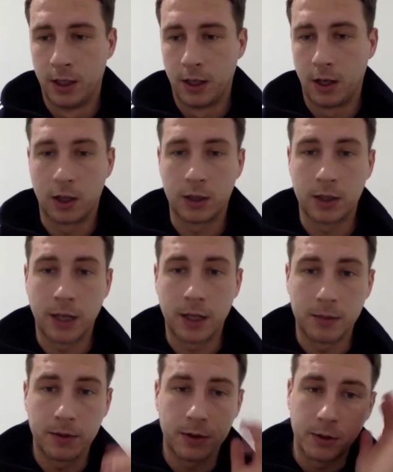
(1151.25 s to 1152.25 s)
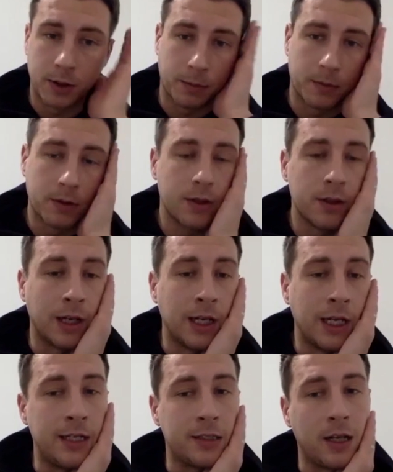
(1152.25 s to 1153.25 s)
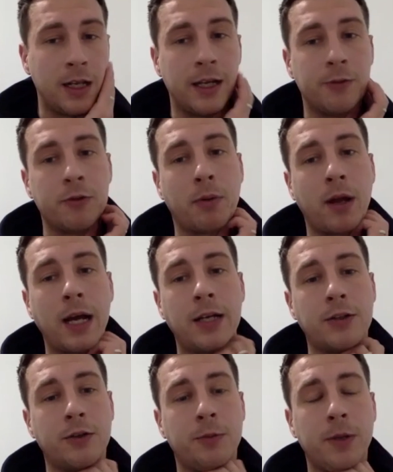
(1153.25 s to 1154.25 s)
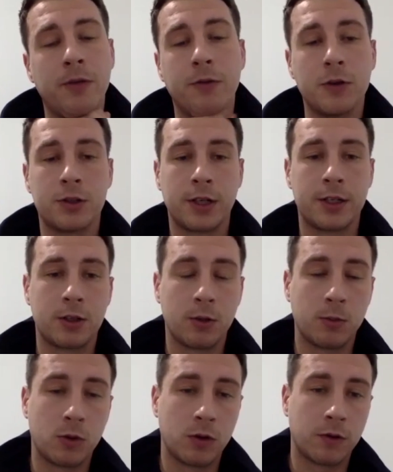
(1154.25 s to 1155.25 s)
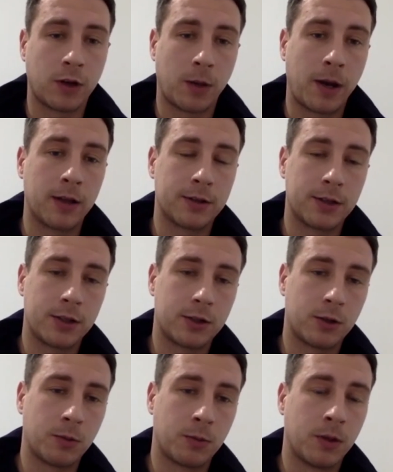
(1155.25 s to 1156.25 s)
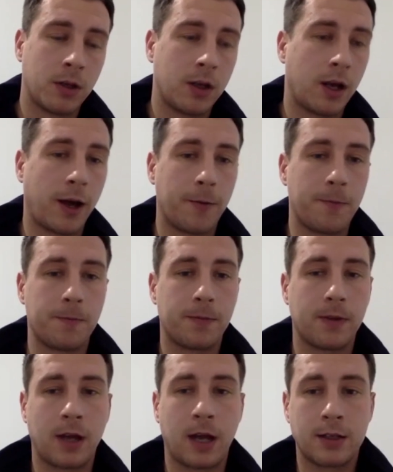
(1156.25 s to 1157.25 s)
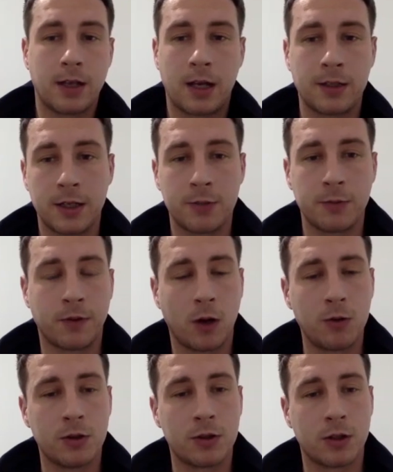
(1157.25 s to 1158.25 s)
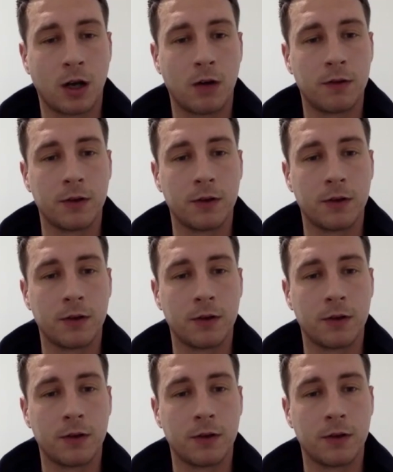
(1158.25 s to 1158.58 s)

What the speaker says: like I say, that the leagues are littered with players who have been through the system or have come out of the system, as it is with coaching staff.